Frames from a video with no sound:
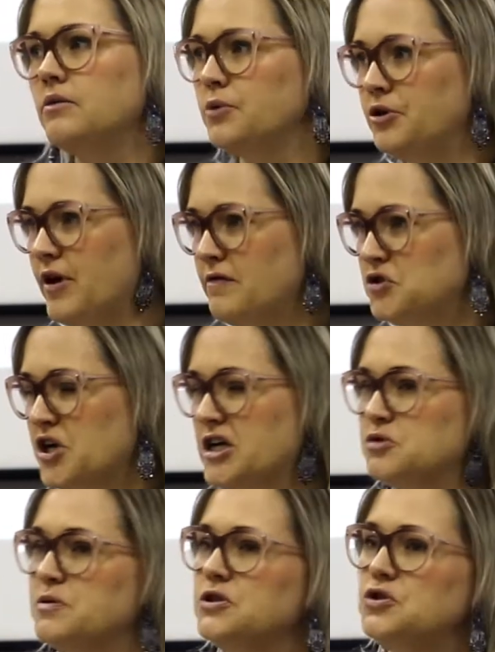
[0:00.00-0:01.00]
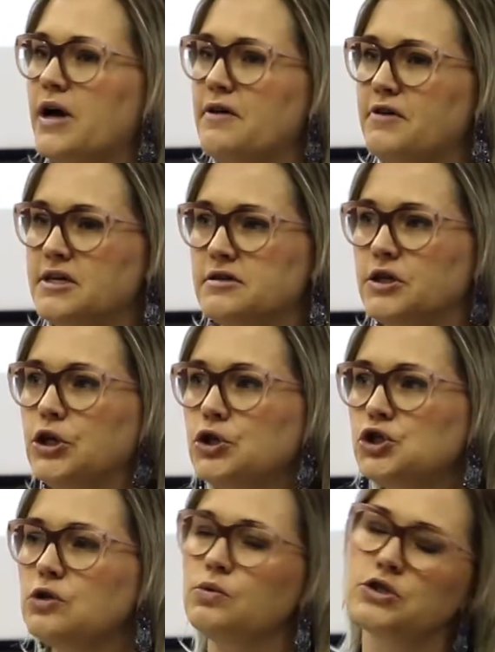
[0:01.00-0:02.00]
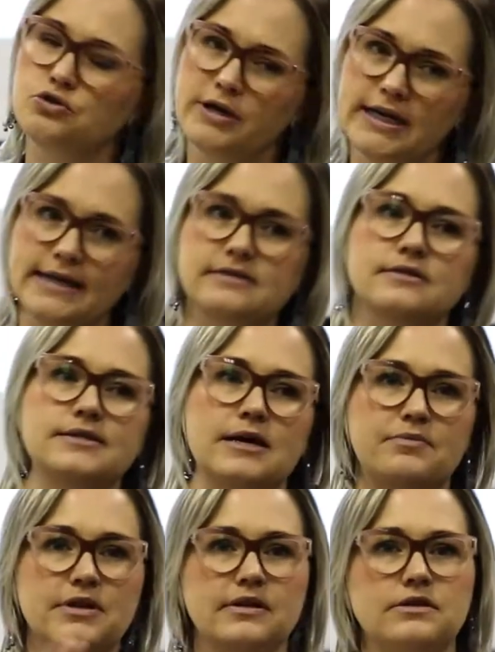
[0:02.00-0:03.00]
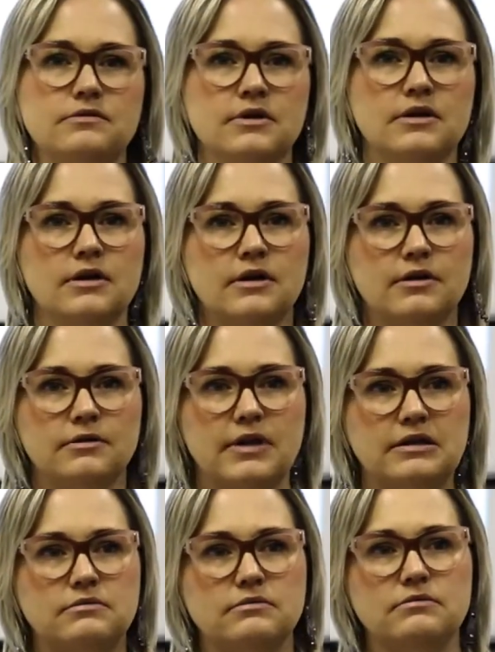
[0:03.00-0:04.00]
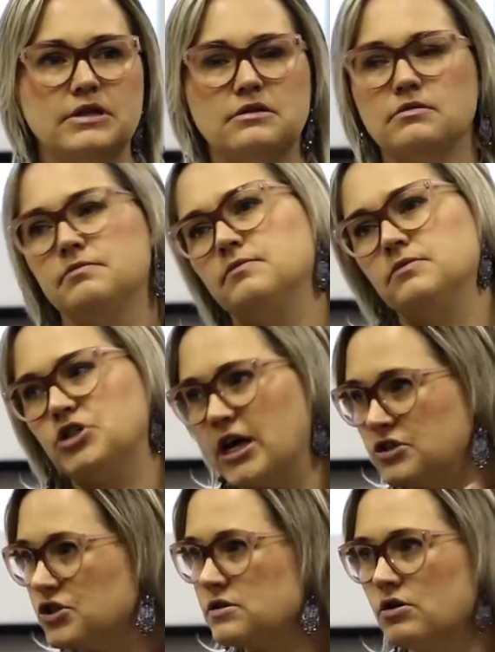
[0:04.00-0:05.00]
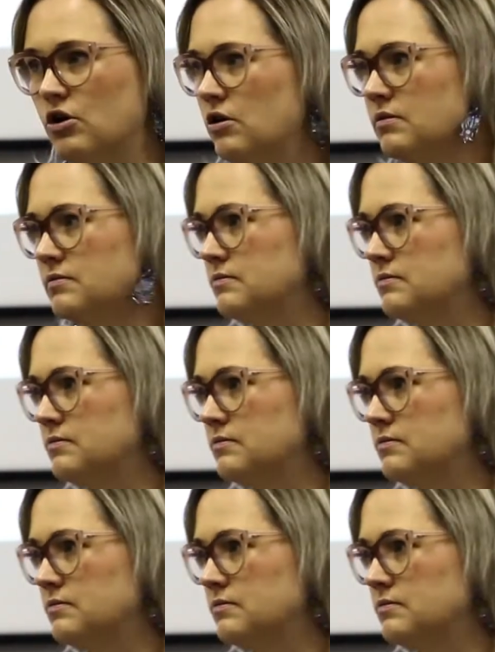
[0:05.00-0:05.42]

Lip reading: when you have judgment, you have execution, which really isn't something that the judges are